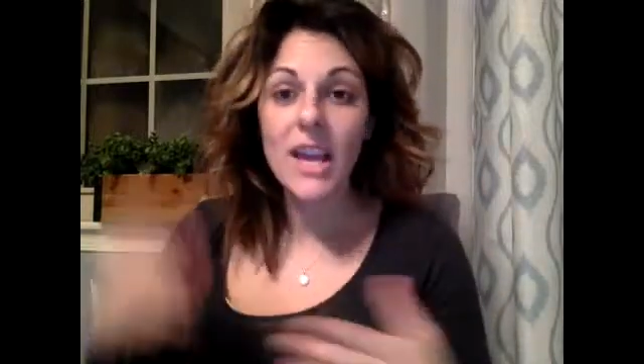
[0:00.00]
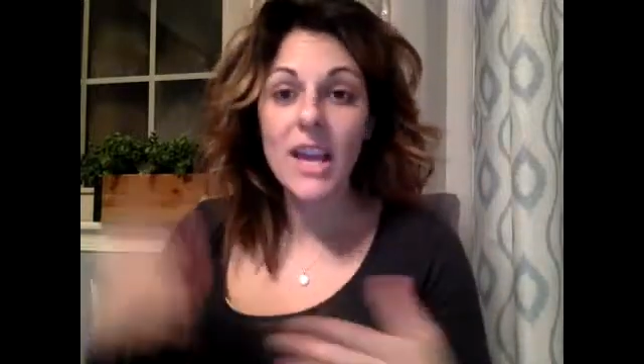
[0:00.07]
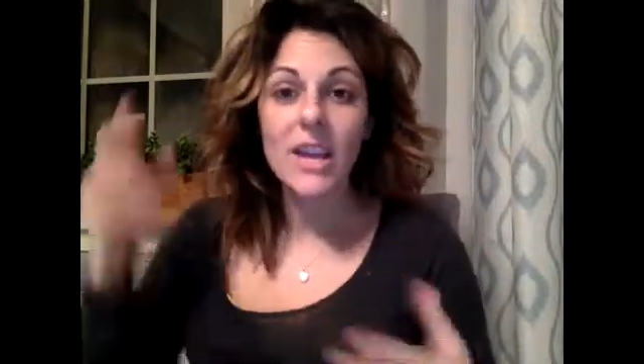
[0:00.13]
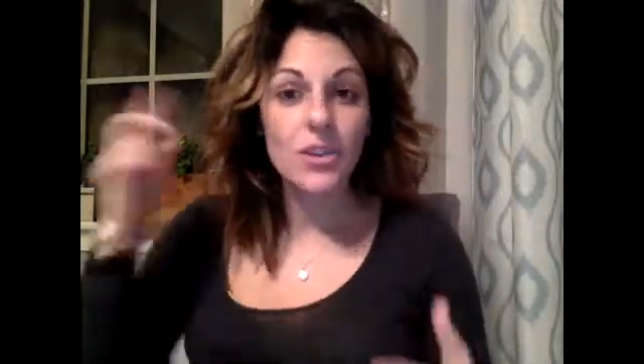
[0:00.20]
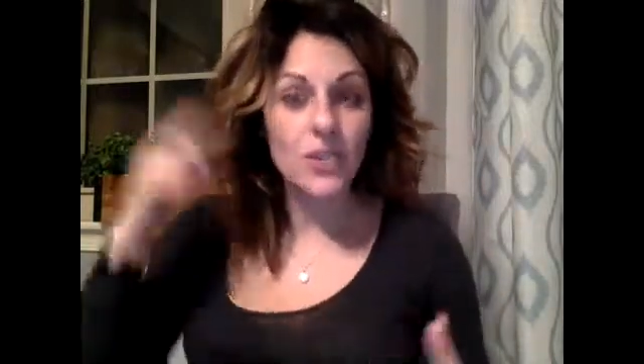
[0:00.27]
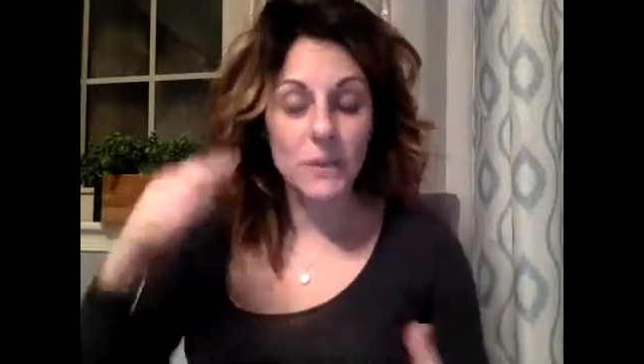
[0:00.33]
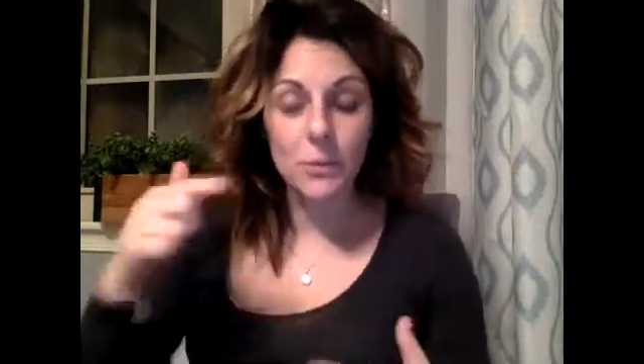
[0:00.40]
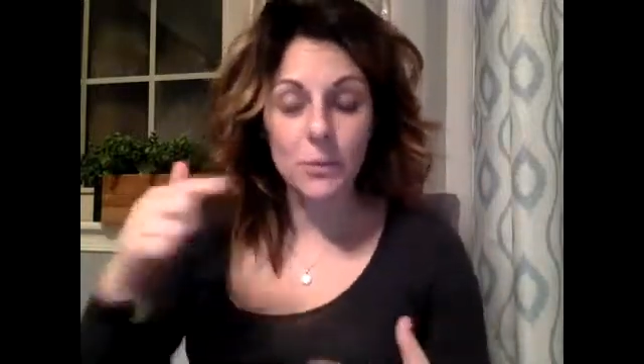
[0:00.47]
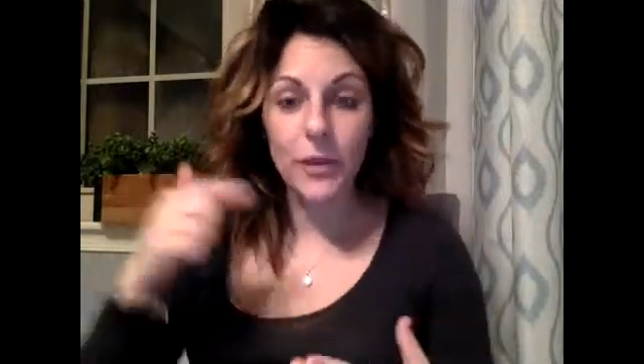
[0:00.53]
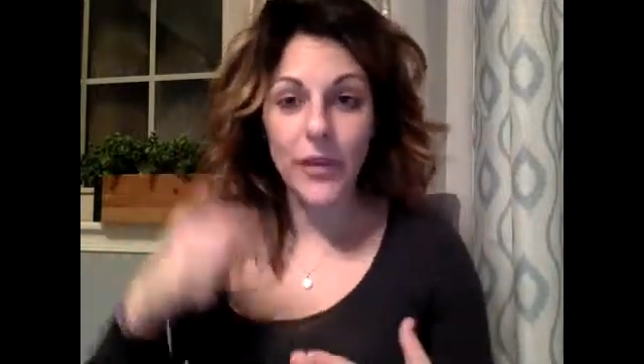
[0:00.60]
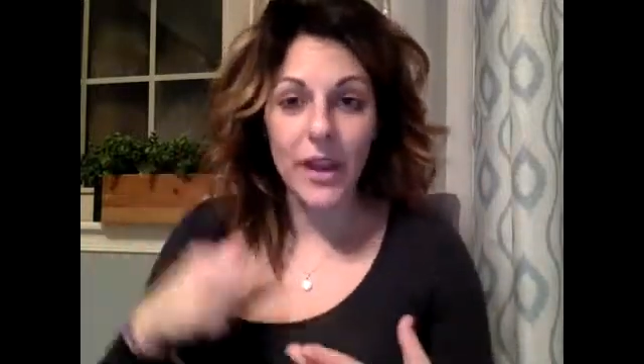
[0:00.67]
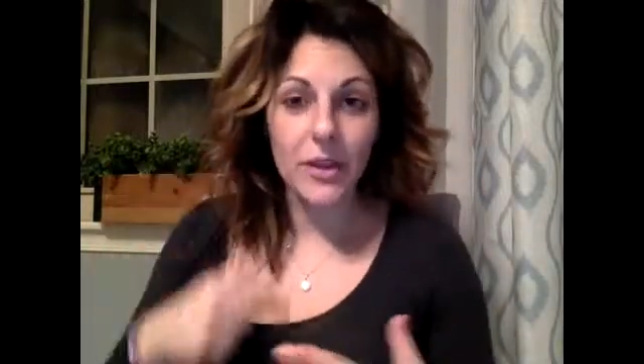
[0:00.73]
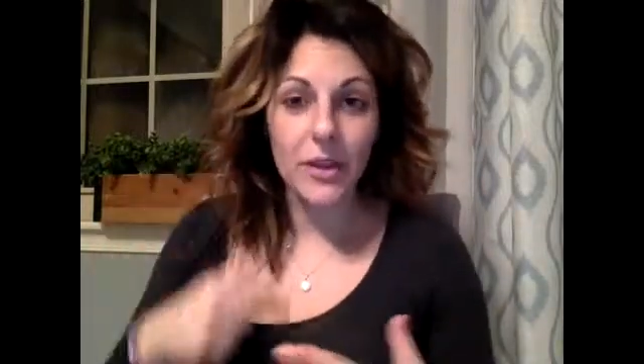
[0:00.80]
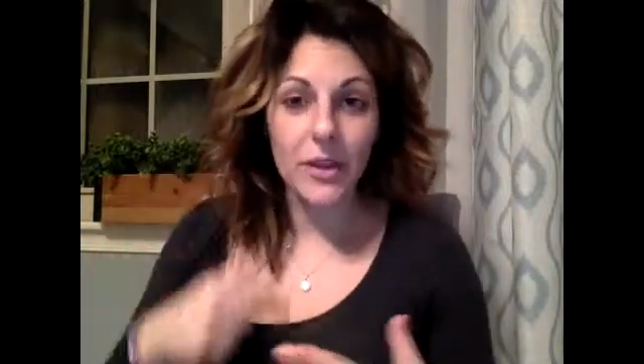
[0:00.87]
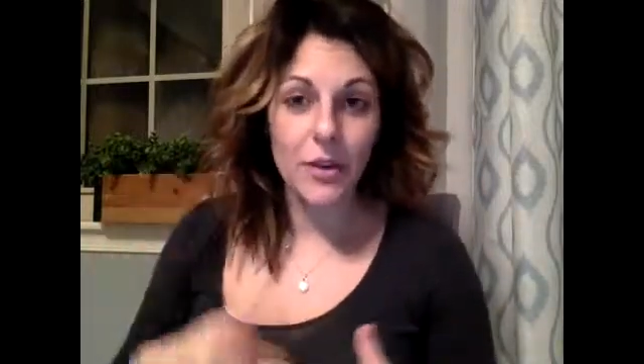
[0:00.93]
just put
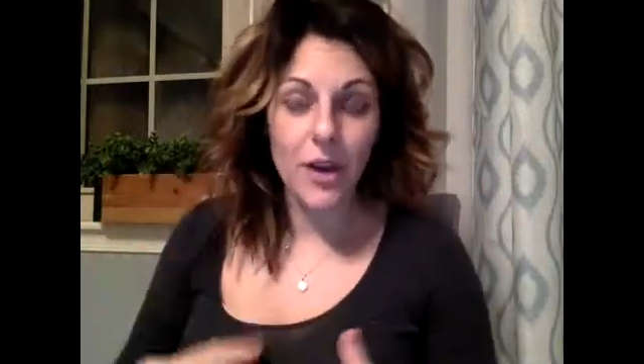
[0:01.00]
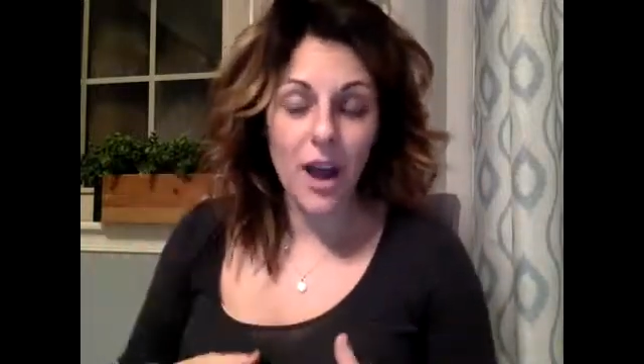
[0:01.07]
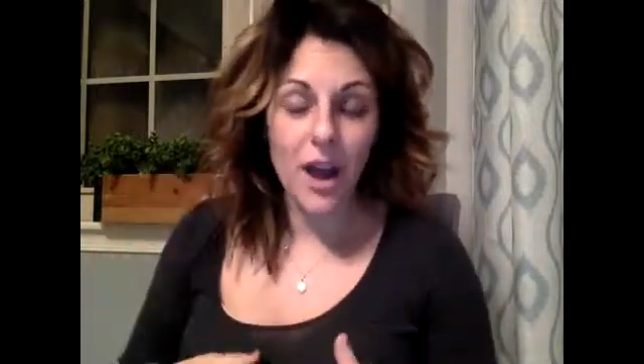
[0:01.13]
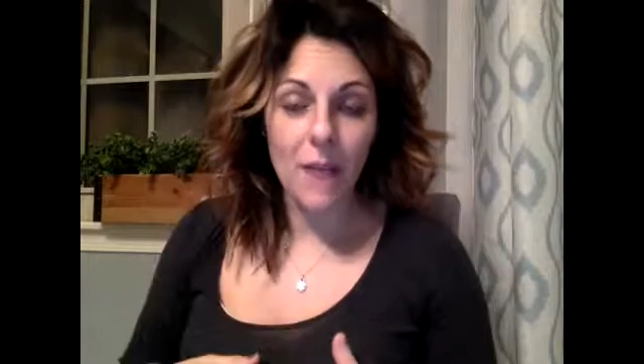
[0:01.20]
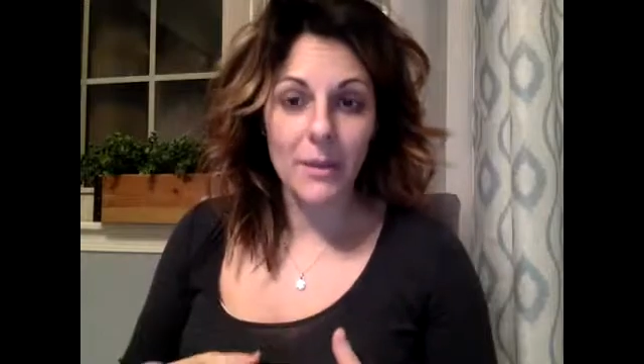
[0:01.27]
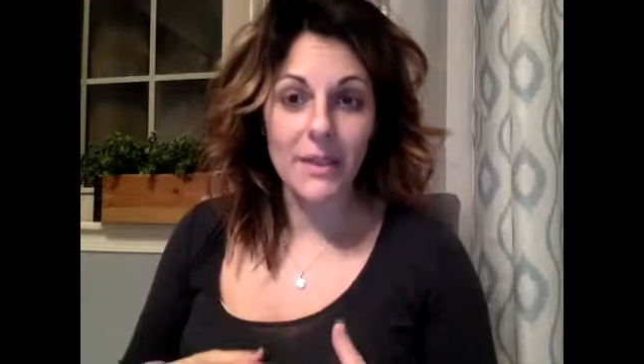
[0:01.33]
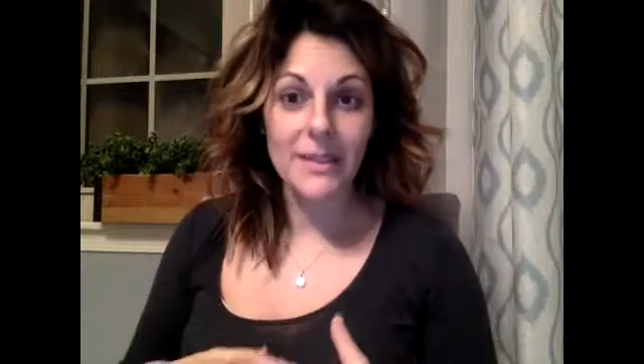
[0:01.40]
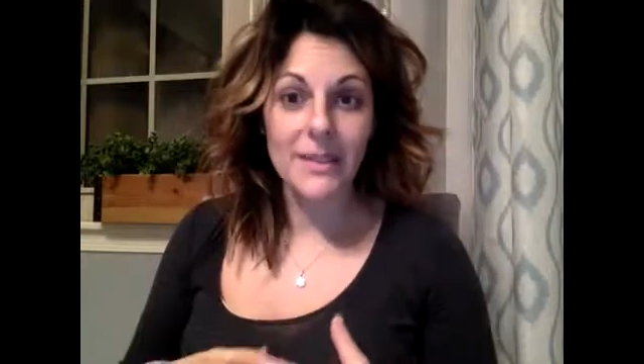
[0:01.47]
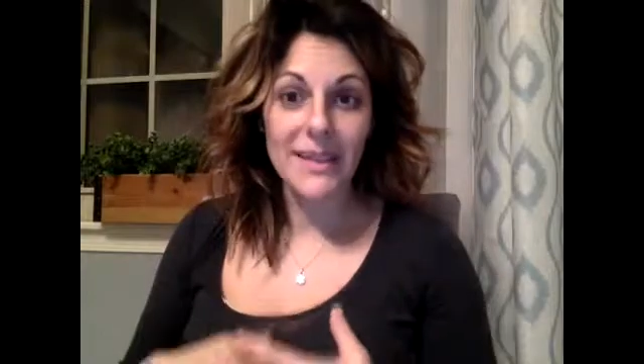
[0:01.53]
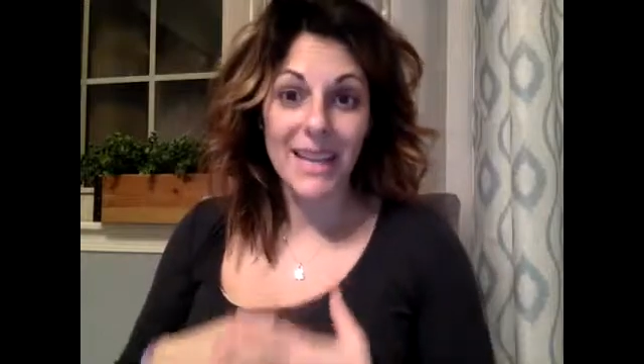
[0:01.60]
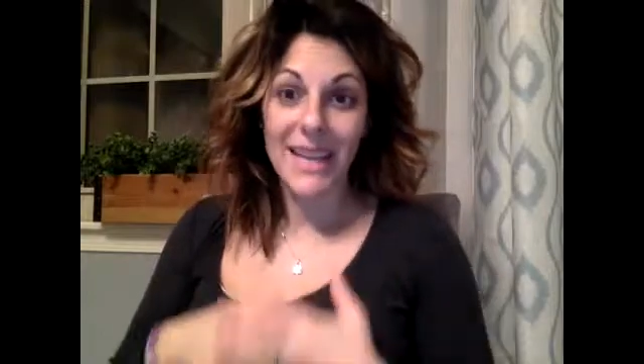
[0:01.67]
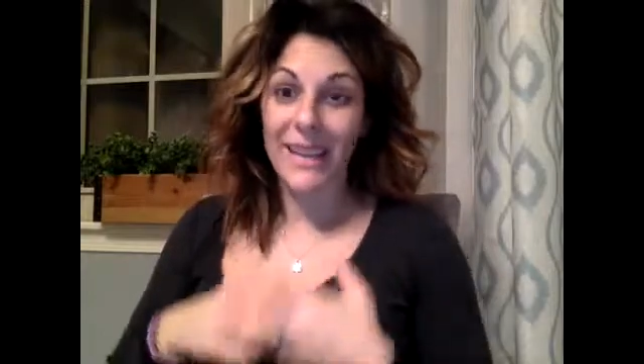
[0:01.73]
that in your comments.